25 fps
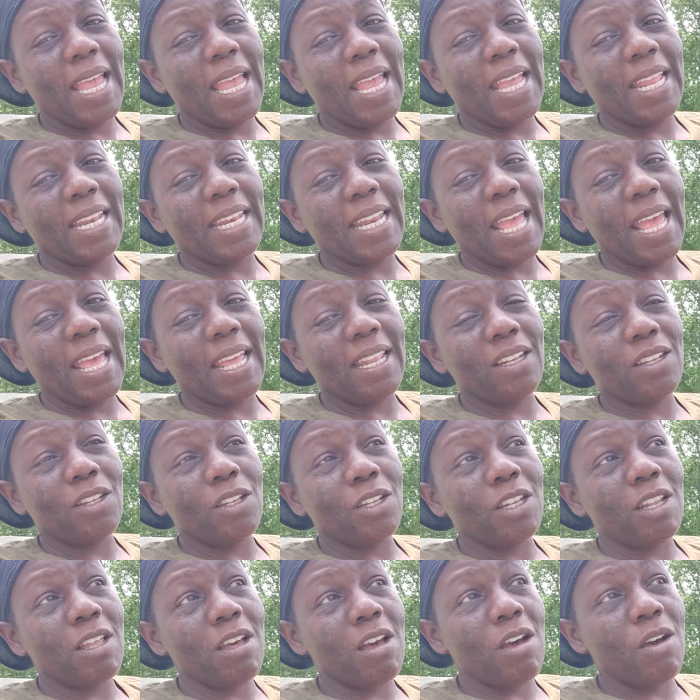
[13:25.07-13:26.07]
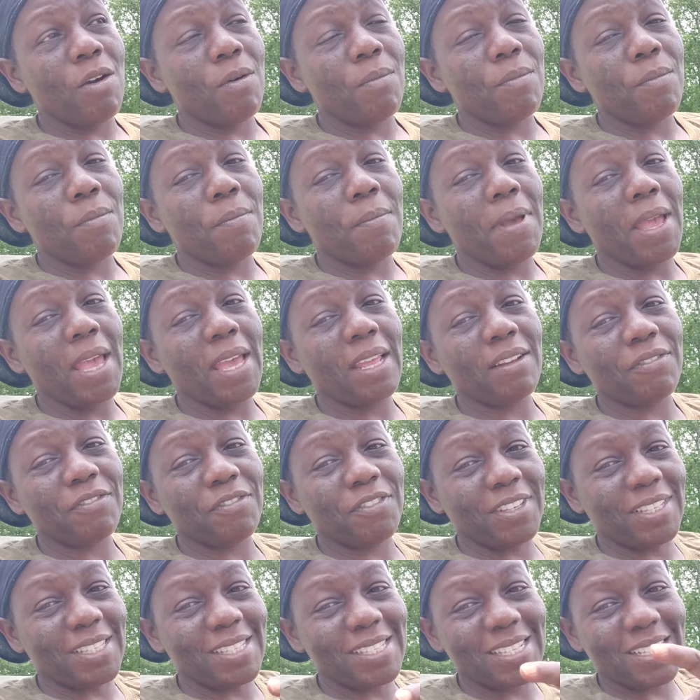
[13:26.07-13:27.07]
And that lump
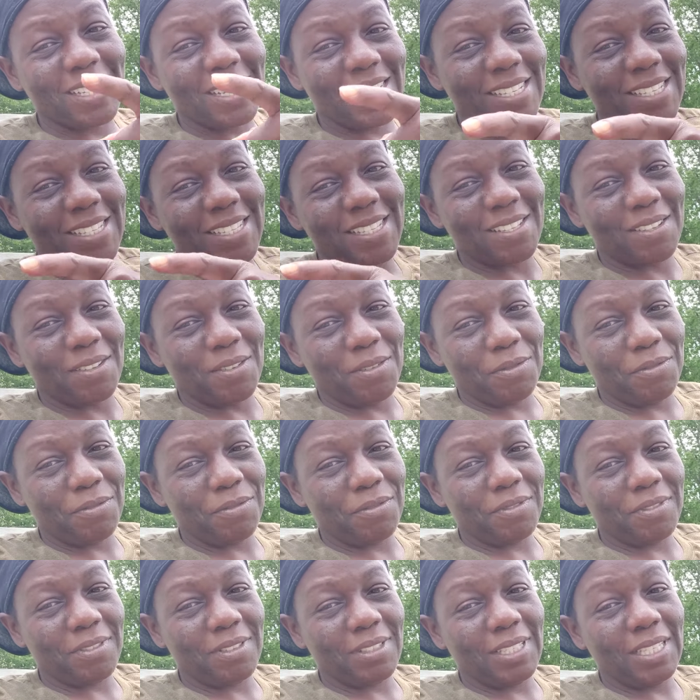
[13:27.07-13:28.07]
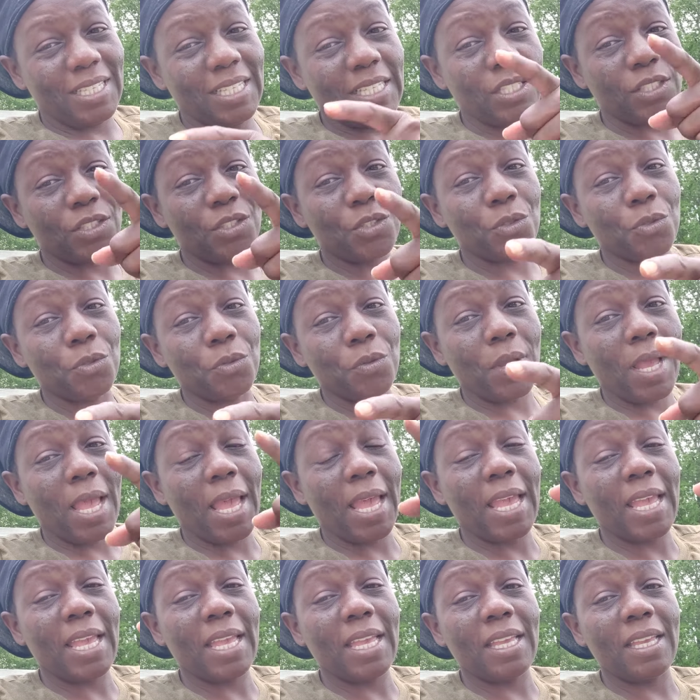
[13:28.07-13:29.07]
manifested itself into
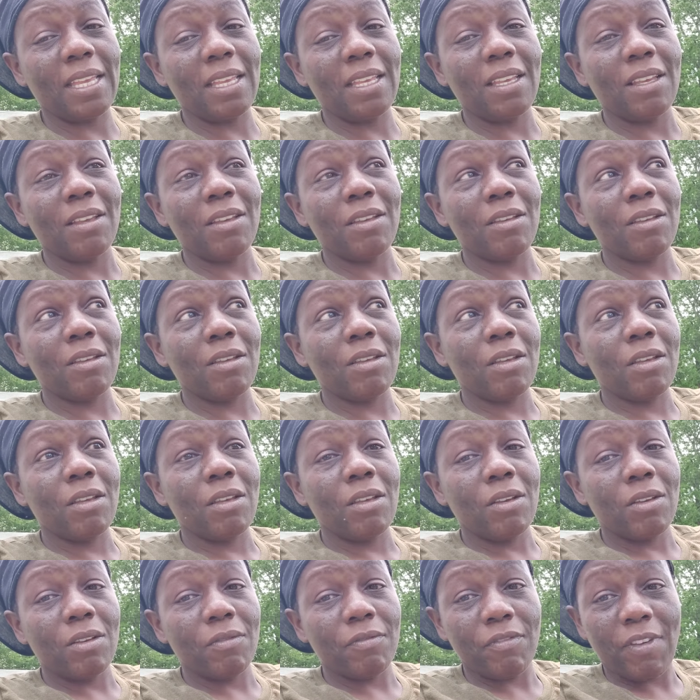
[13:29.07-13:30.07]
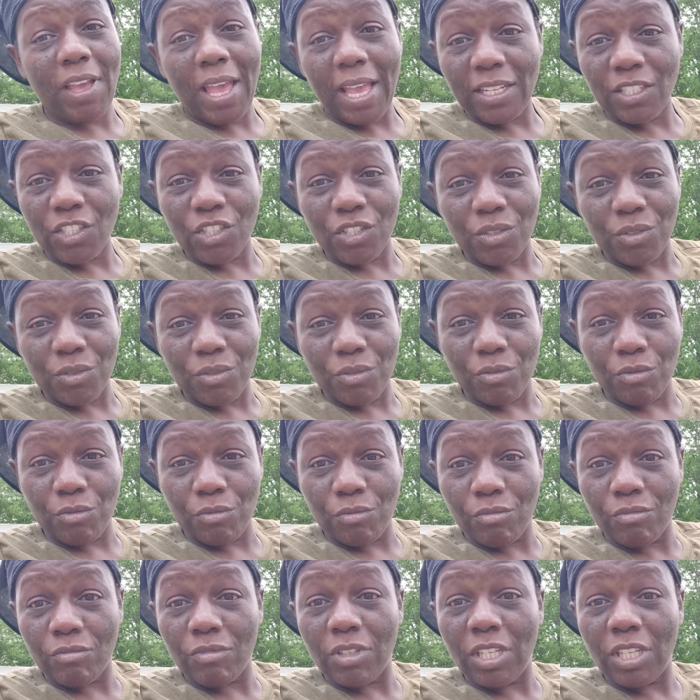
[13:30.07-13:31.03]
a vaginal